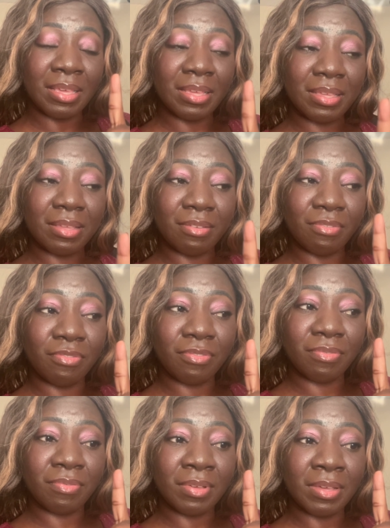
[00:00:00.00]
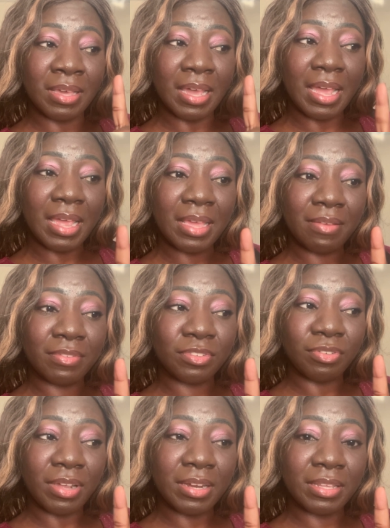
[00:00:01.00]
if I haven't
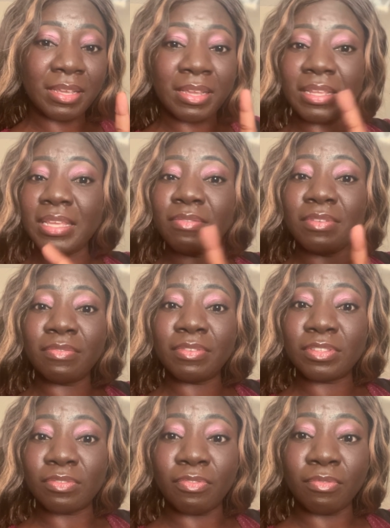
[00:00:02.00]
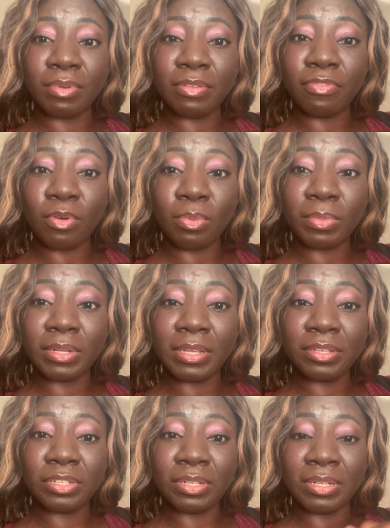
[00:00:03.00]
tried it yet, even if it's a
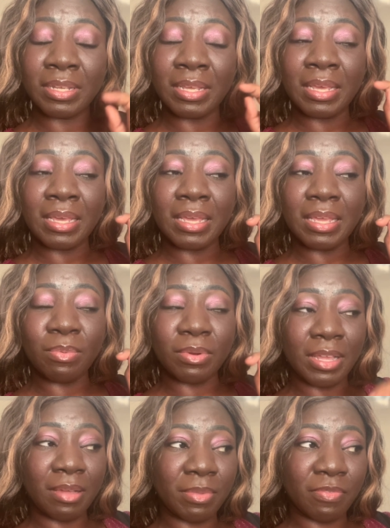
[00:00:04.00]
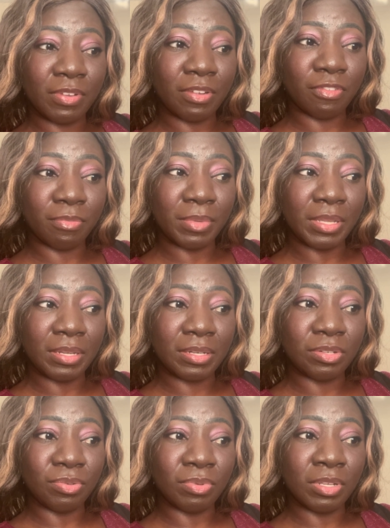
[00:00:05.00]
reformulation, it would not be fair for me
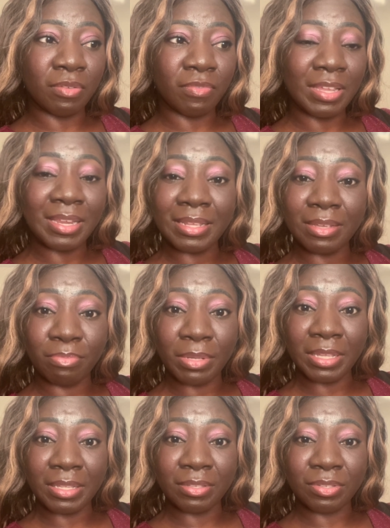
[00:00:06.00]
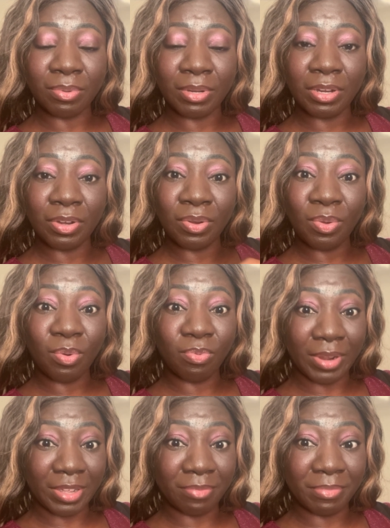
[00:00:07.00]
to give any opinions on it nor
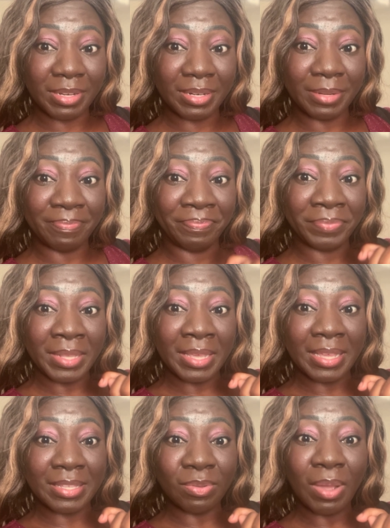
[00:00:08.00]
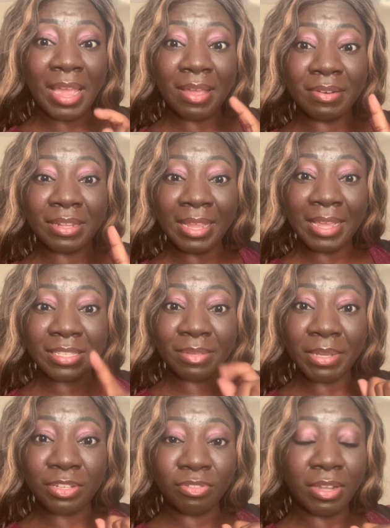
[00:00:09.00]
recommend it. And so I, the last time
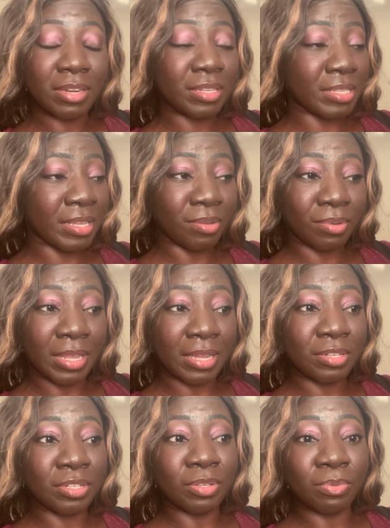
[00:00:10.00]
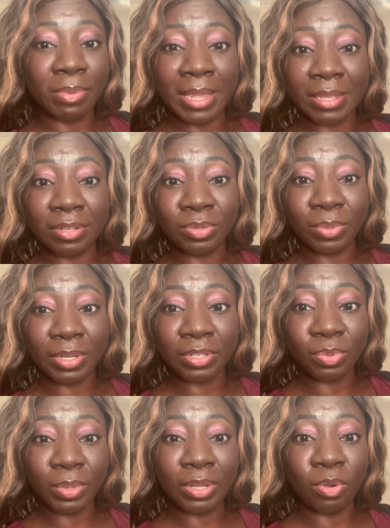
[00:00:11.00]
I tried this, I ain't gonna lie to you, back in
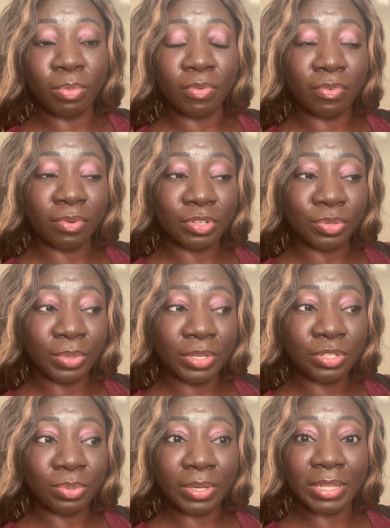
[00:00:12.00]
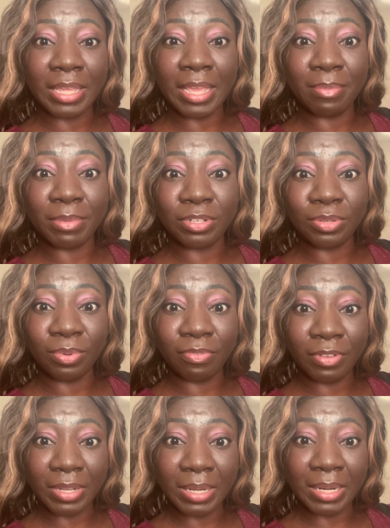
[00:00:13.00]
2020 or before 2020 came into
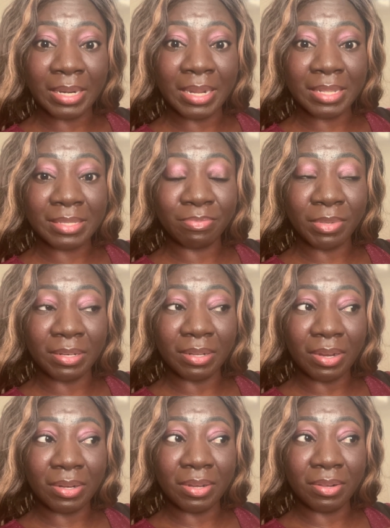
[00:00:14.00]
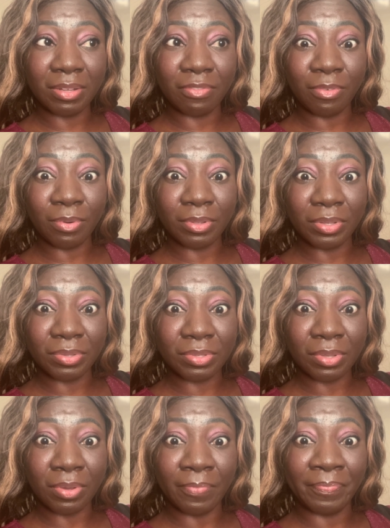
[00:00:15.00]
effect, and that's been nearly four years
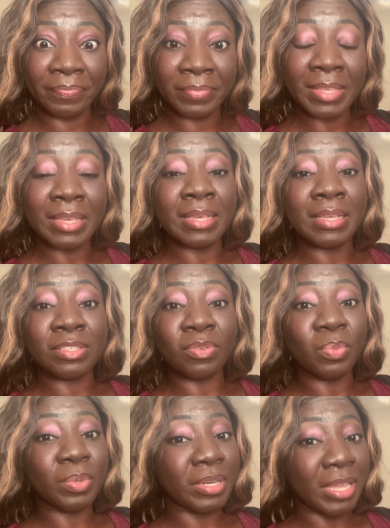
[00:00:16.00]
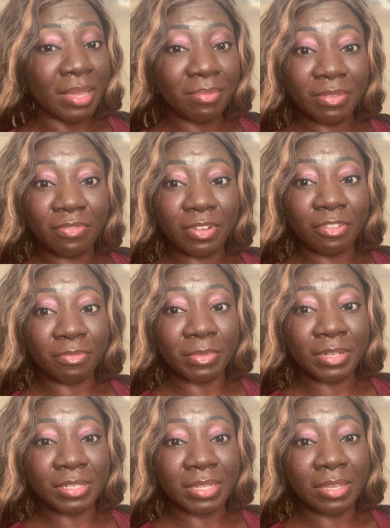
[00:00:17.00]
ago. So it would not be fair for me
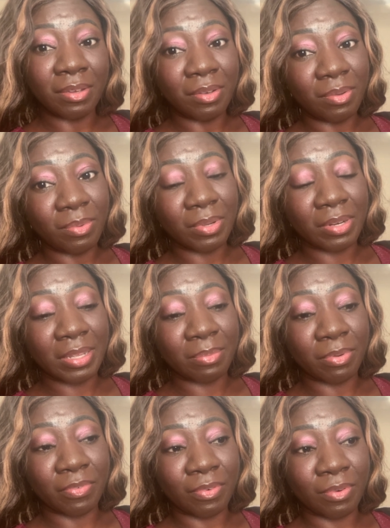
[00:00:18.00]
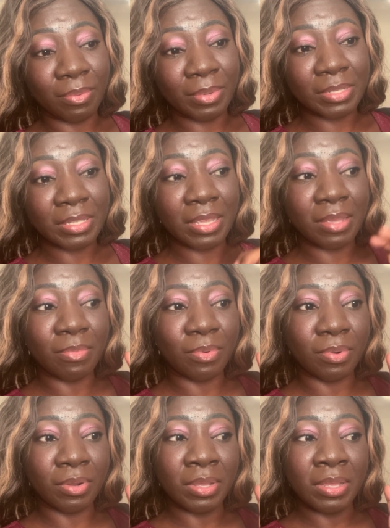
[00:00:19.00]
to say, oh, well, it ain't performing the same
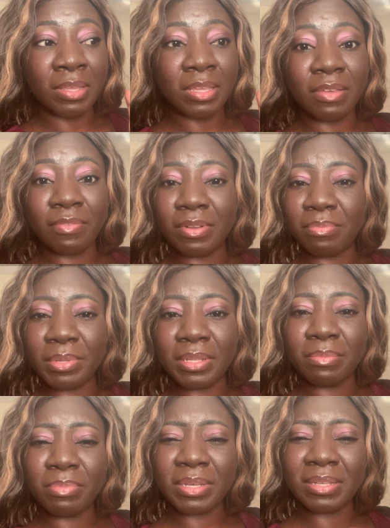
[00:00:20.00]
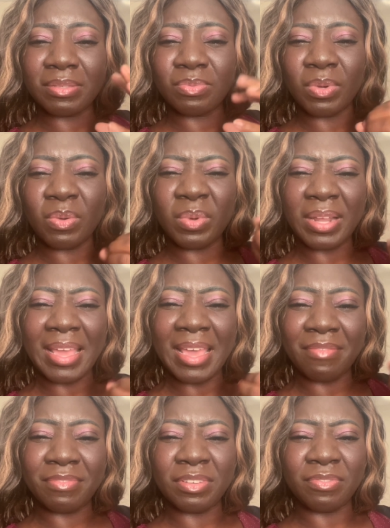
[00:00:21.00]
or giving up, because what would I
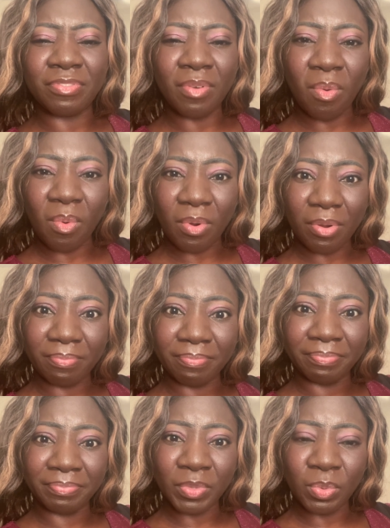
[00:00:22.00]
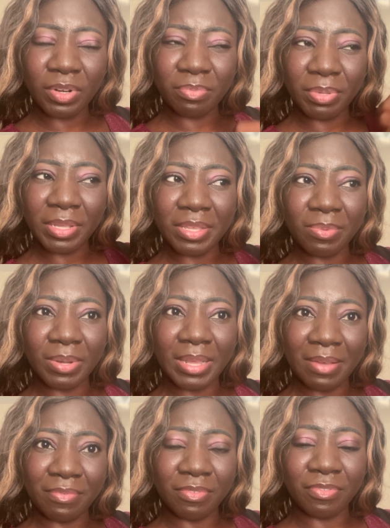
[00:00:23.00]
have to form? What opinion would I
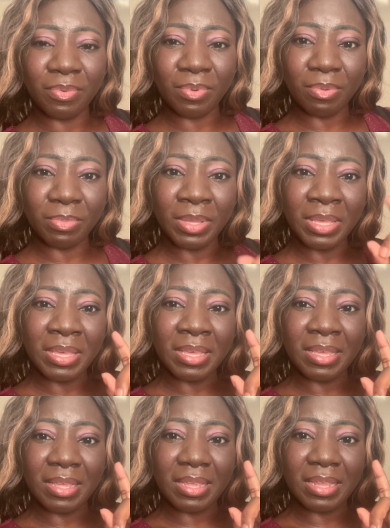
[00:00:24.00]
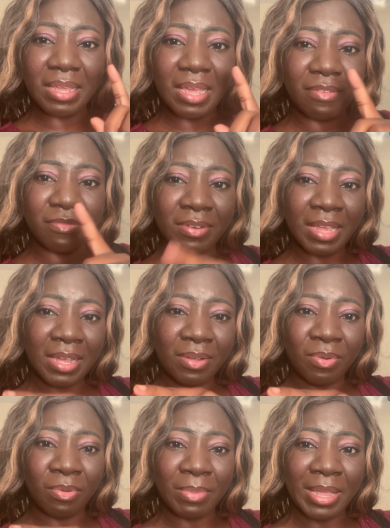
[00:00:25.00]
have to form? I've not
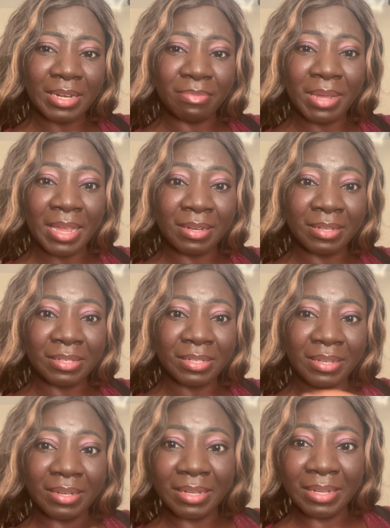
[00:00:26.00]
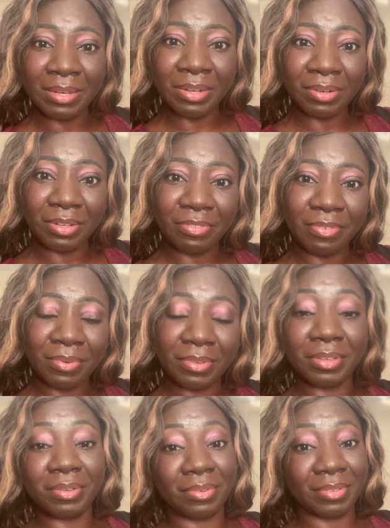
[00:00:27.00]
gone back to buy this yet in nearly four
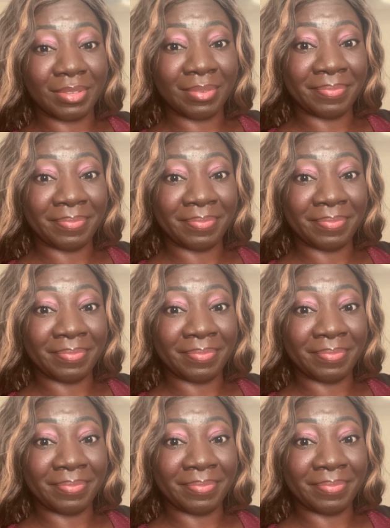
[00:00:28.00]
years.